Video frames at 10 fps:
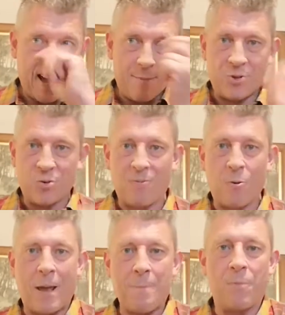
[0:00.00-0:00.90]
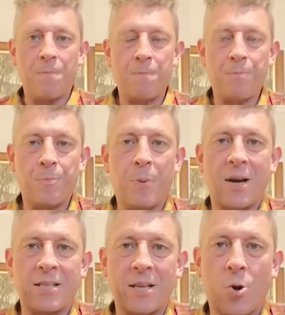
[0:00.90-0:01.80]
So folk getting
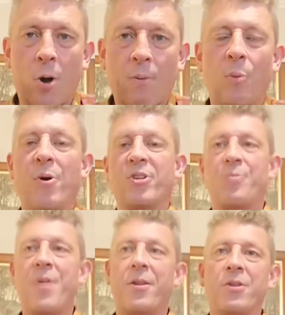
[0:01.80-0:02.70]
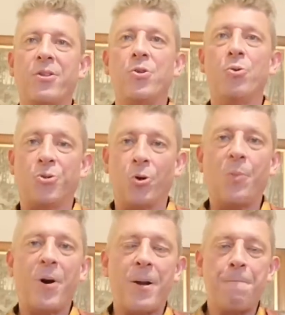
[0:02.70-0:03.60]
back to normal much more than usual.
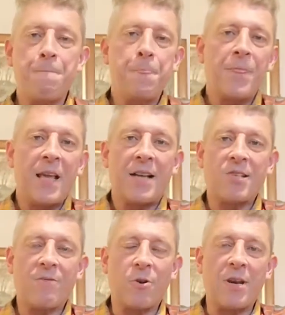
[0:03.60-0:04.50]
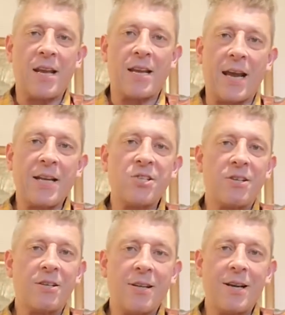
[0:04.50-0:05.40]
But as I've got no
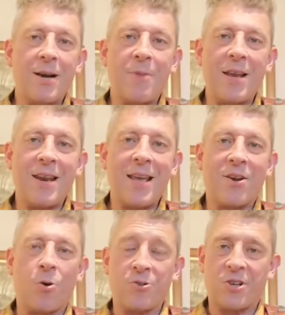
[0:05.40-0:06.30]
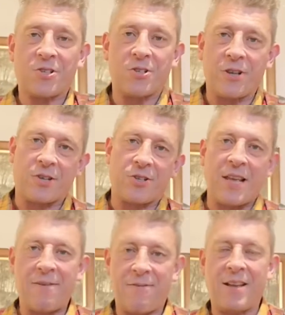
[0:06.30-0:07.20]
gigs and no concerts and there's
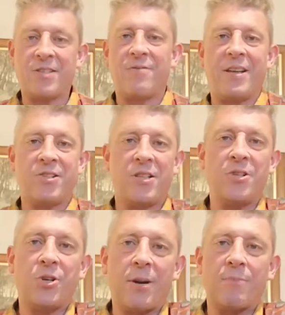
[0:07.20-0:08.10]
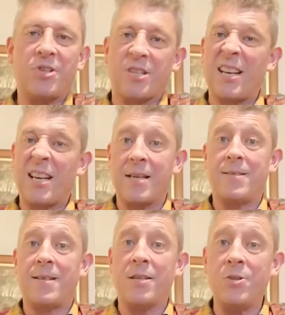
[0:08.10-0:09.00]
no face-to-face teaching, I'm just going to
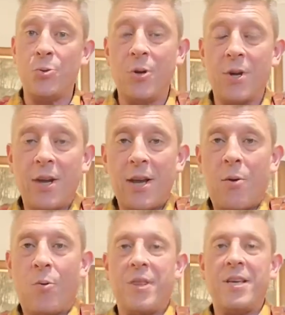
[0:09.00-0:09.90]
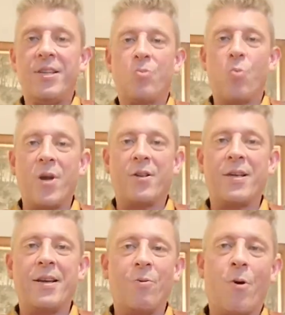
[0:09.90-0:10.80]
continue with these
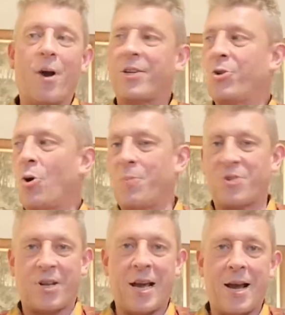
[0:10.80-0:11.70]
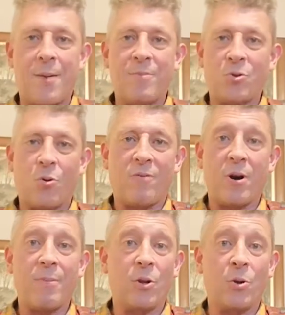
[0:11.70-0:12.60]
weekly workshops. So if
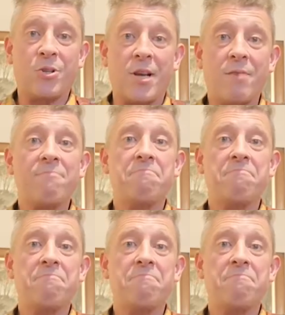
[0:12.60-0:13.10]
anybody looks in,